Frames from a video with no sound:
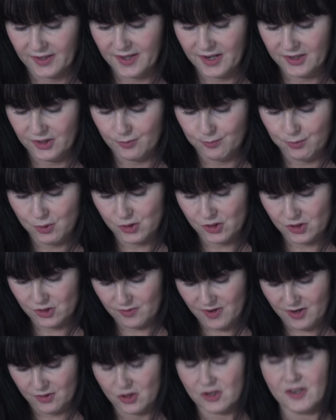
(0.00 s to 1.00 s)
you put
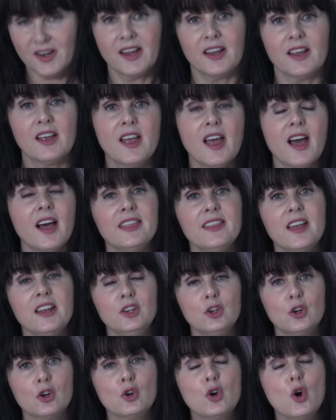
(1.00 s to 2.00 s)
it around your neck, and
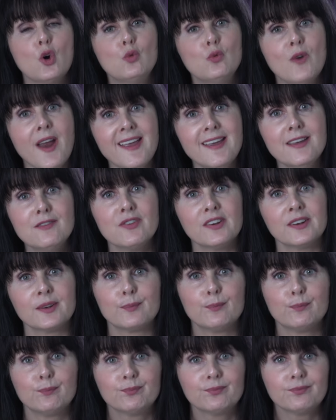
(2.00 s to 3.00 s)
then you can go
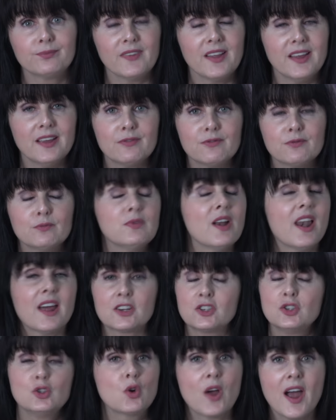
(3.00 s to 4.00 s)
raving.
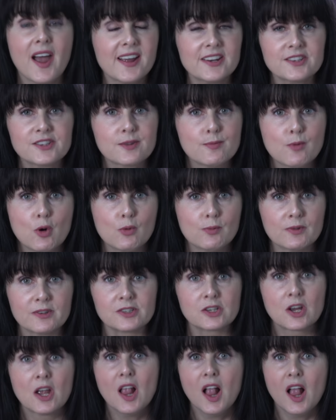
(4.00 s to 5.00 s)
Actually you can't at the
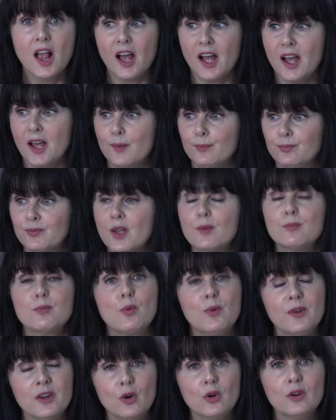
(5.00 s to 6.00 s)
moment.
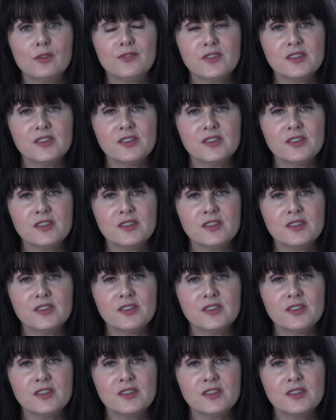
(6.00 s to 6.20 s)
But when all